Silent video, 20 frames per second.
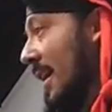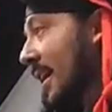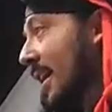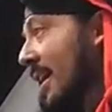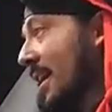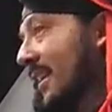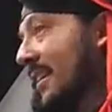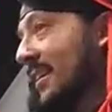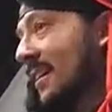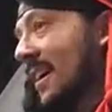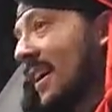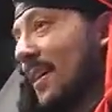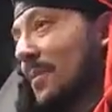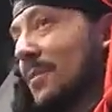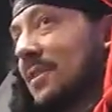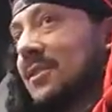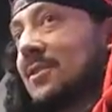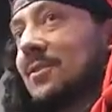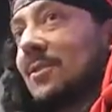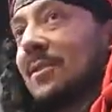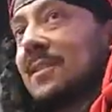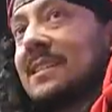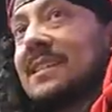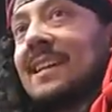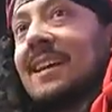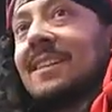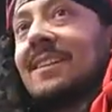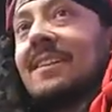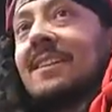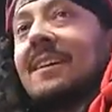and I'm a
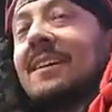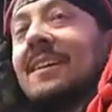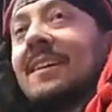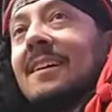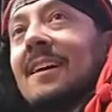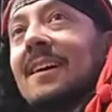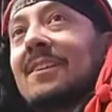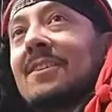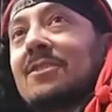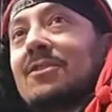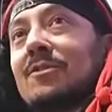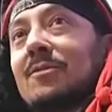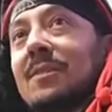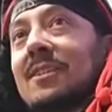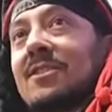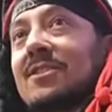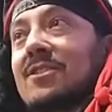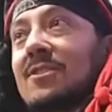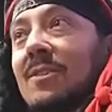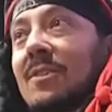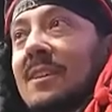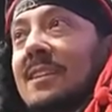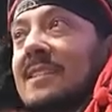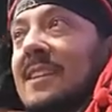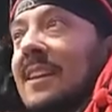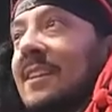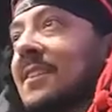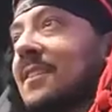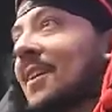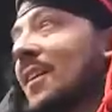storyteller. I used to read
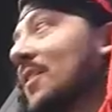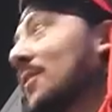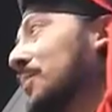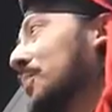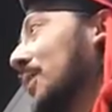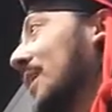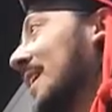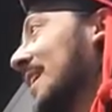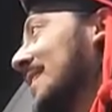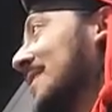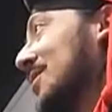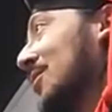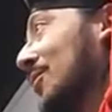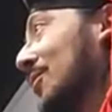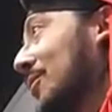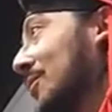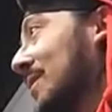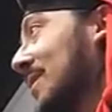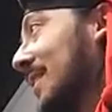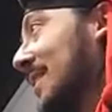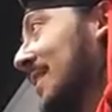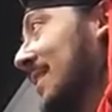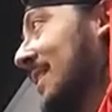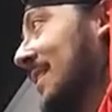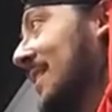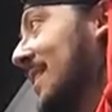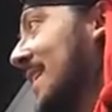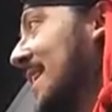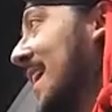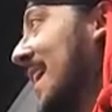stories at another place, who,
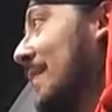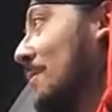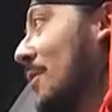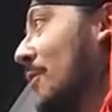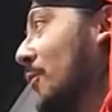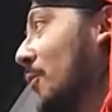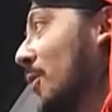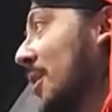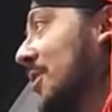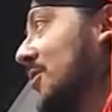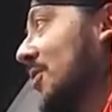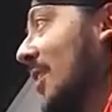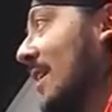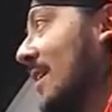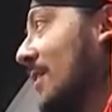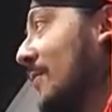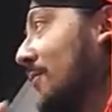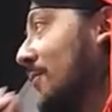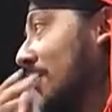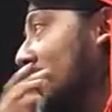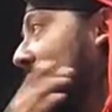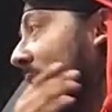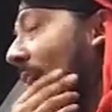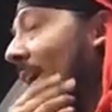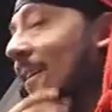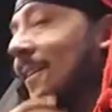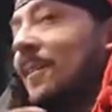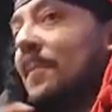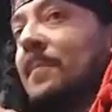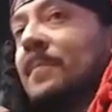the name of which I have
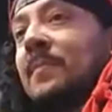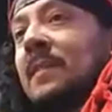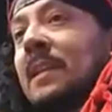forgotten.